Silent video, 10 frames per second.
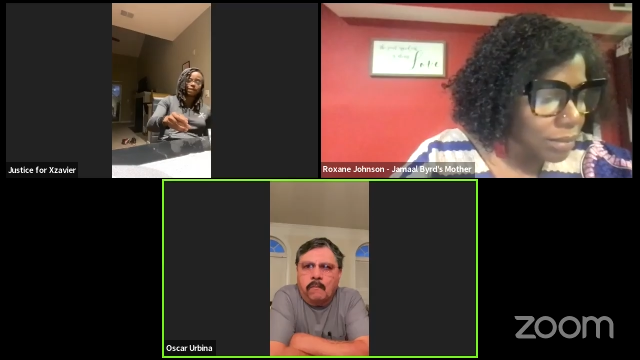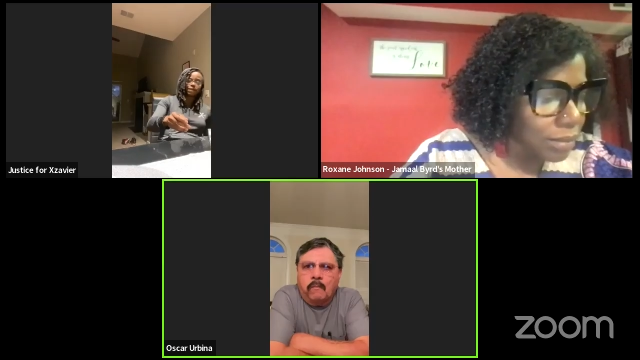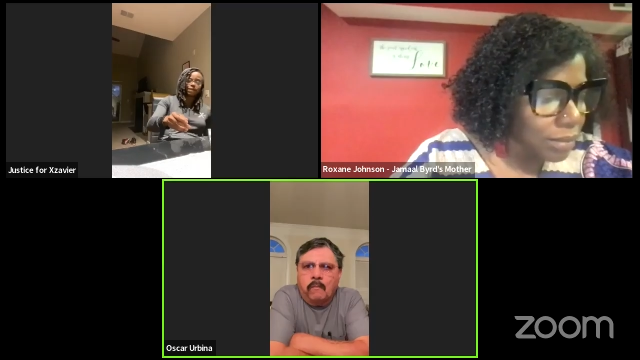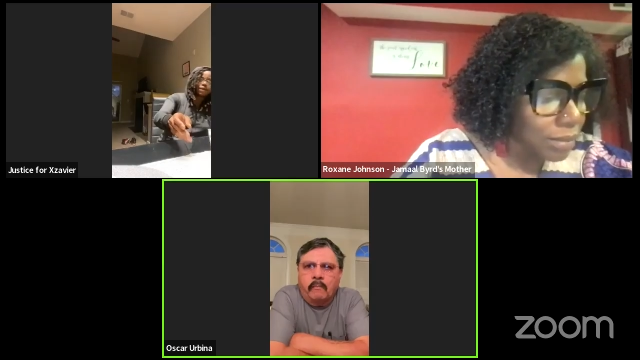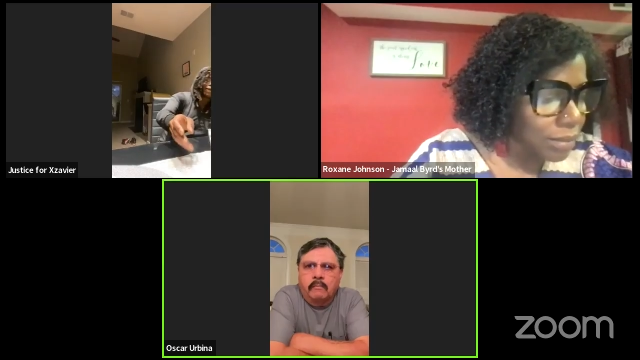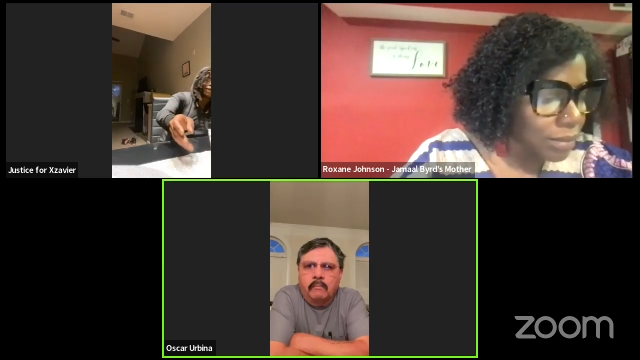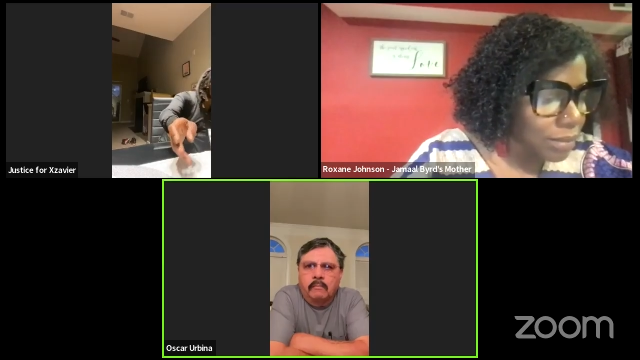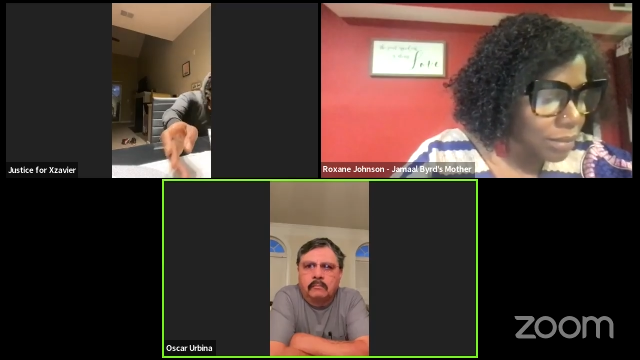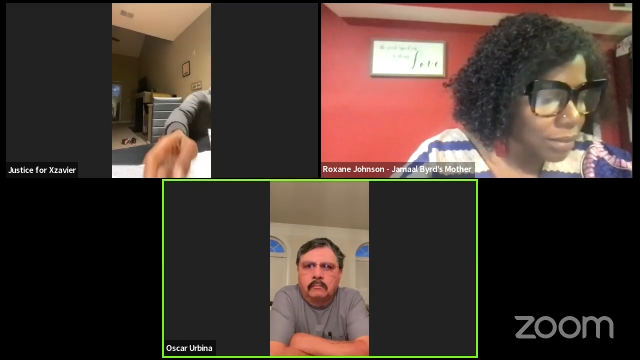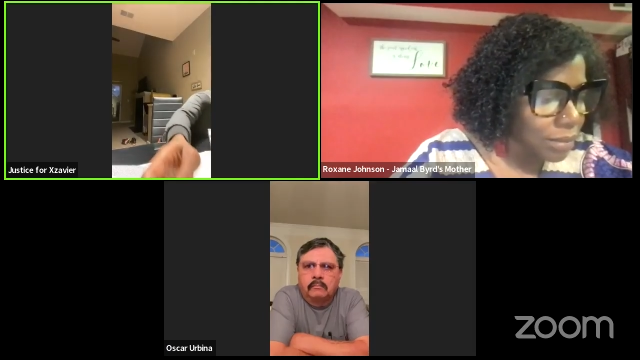
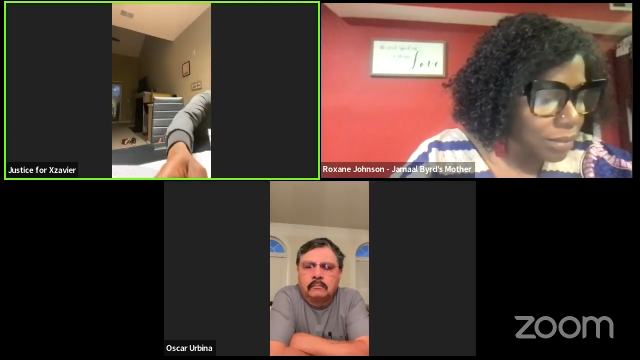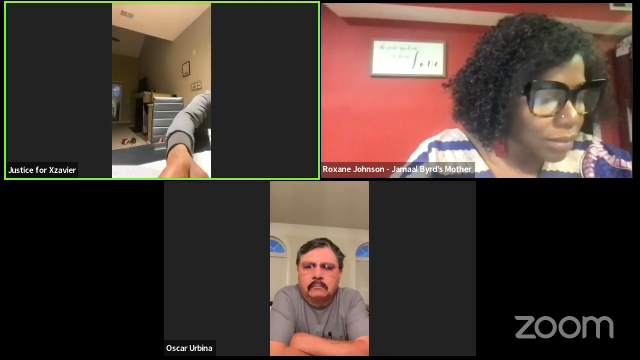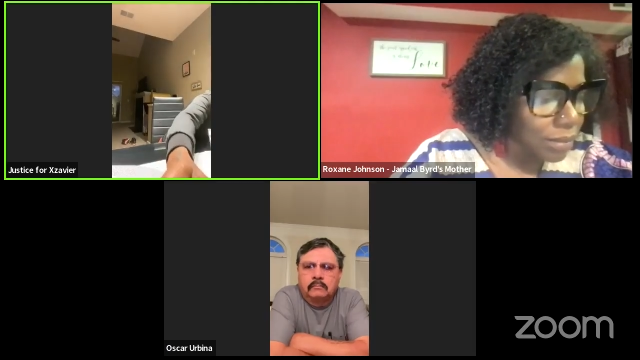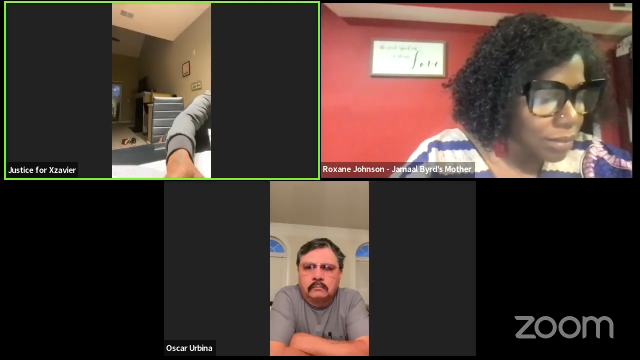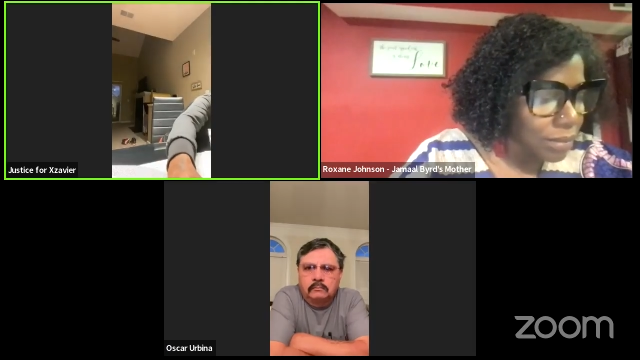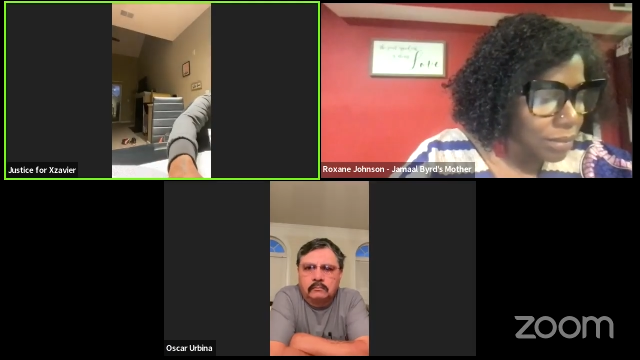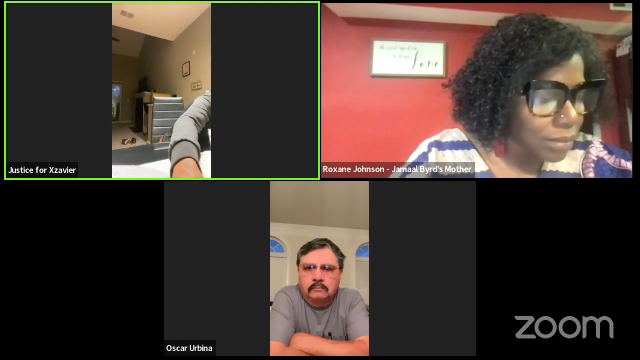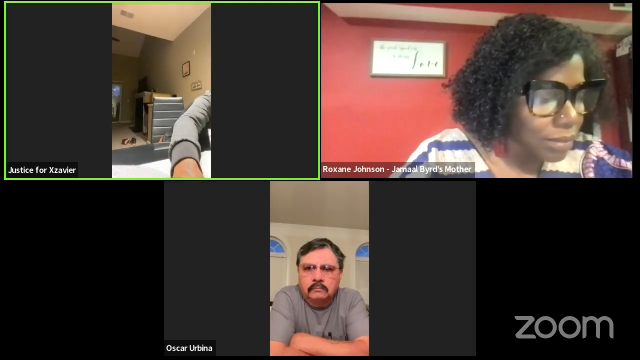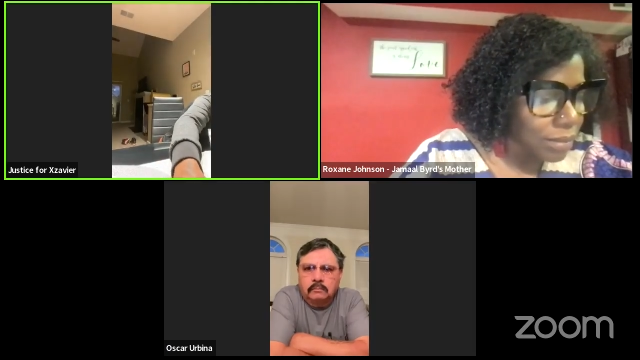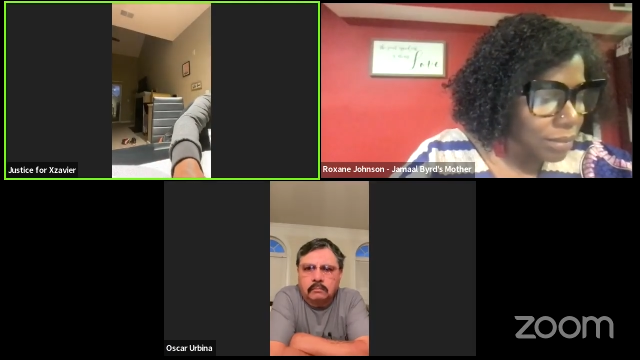
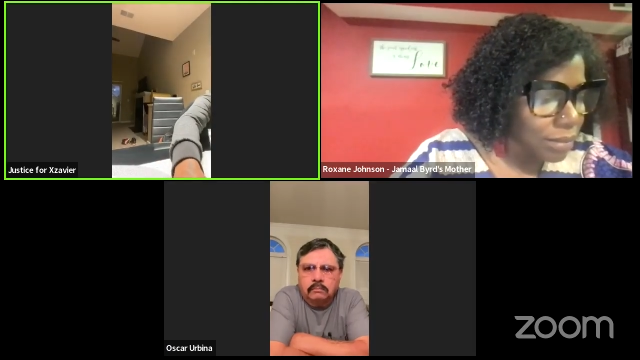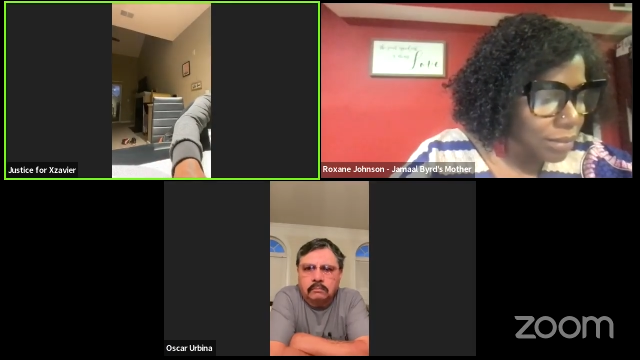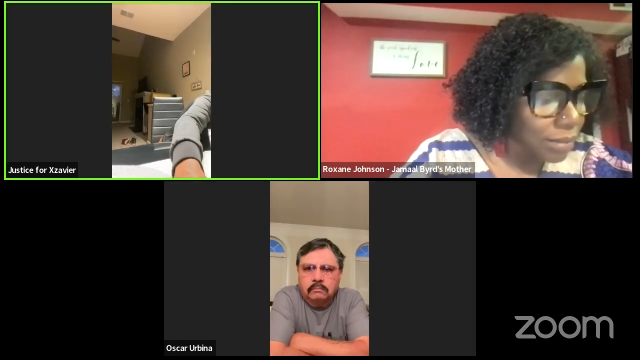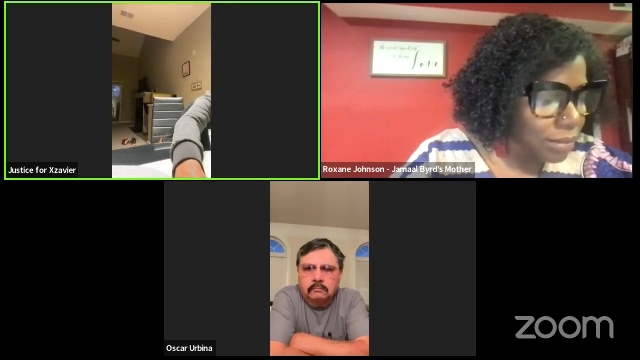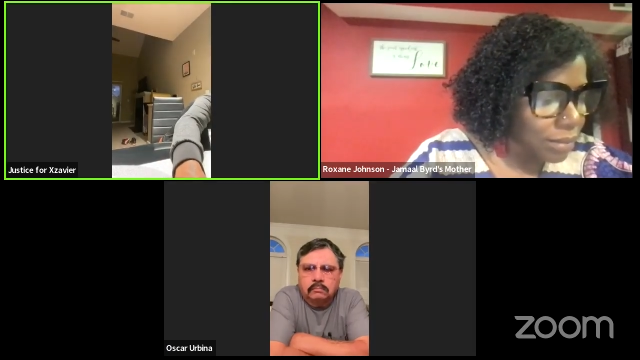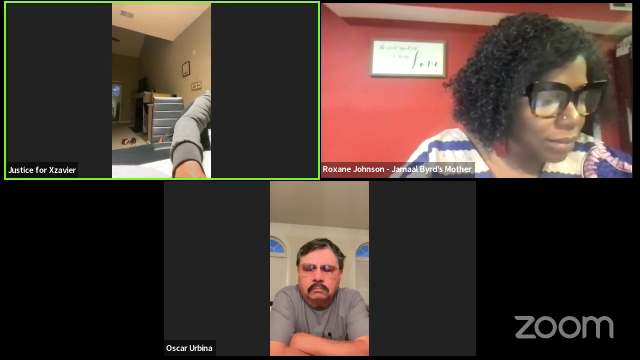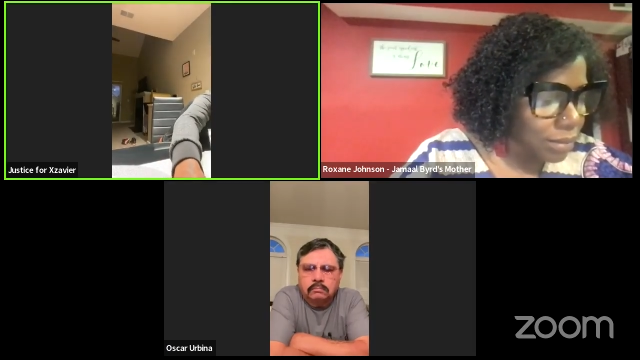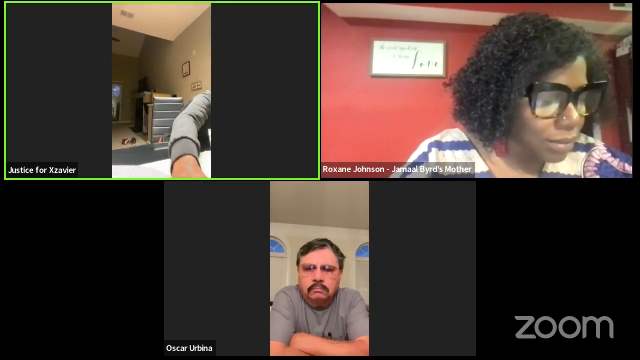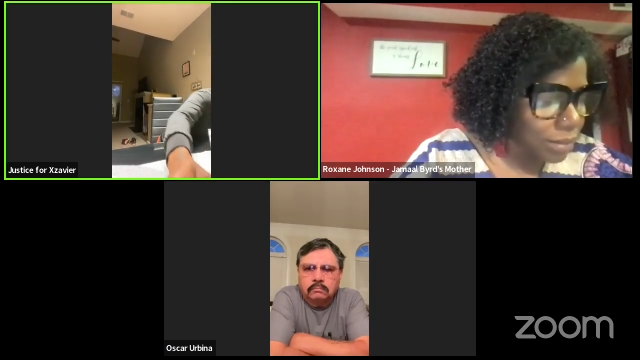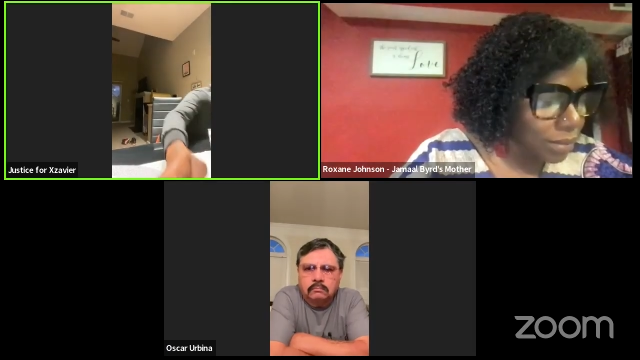Nobody speaks.